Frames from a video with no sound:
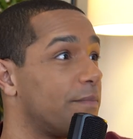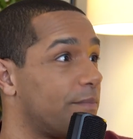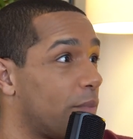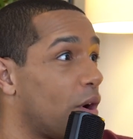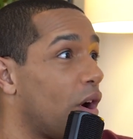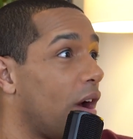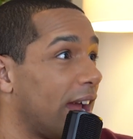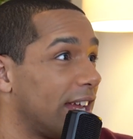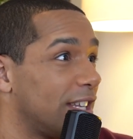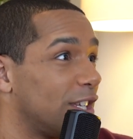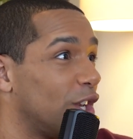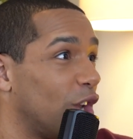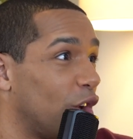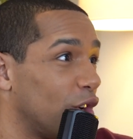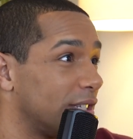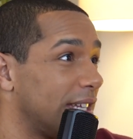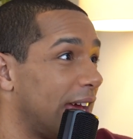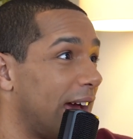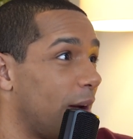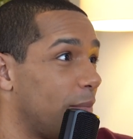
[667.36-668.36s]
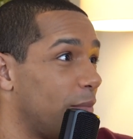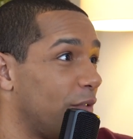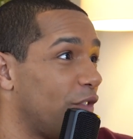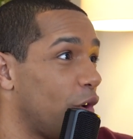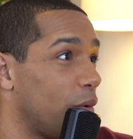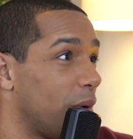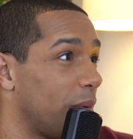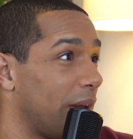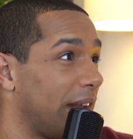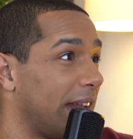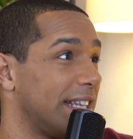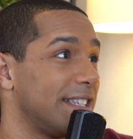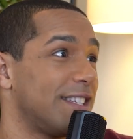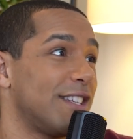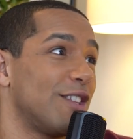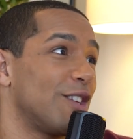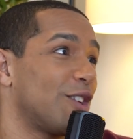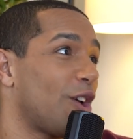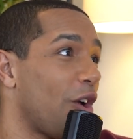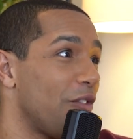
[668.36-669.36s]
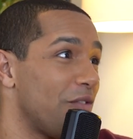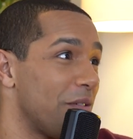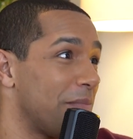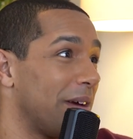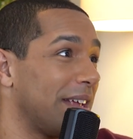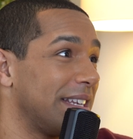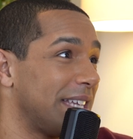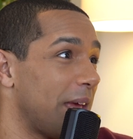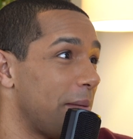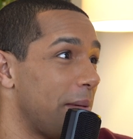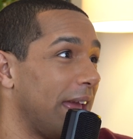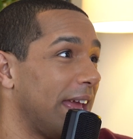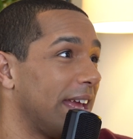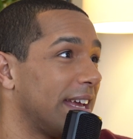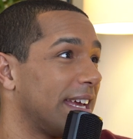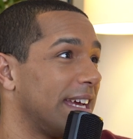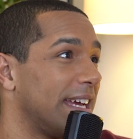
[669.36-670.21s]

prior to lockdown, before we went into the COVID pandemic,